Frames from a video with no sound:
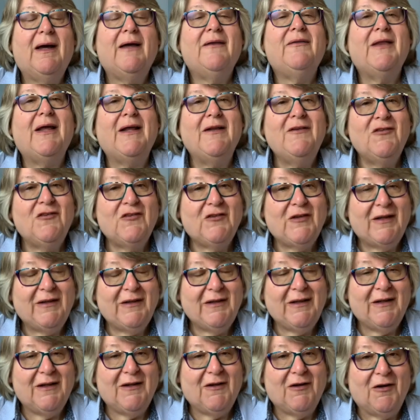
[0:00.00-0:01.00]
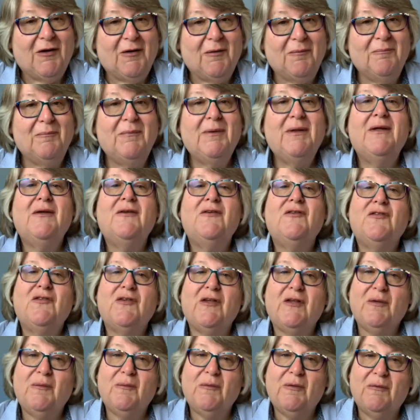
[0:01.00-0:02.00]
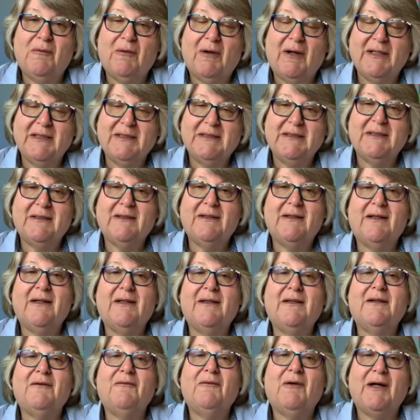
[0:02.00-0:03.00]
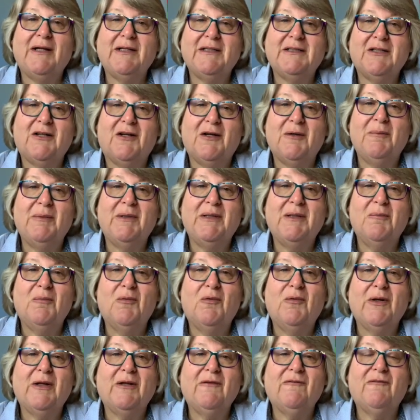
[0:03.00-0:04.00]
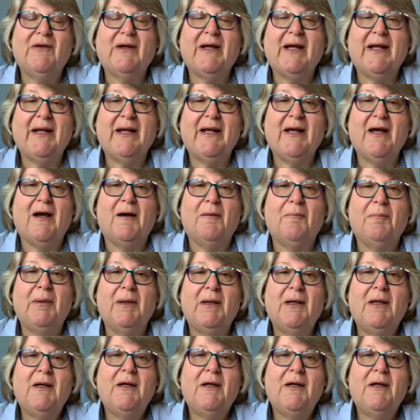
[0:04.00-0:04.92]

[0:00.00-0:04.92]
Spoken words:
then set the alarm so that we're right at the right time in the morning for getting up.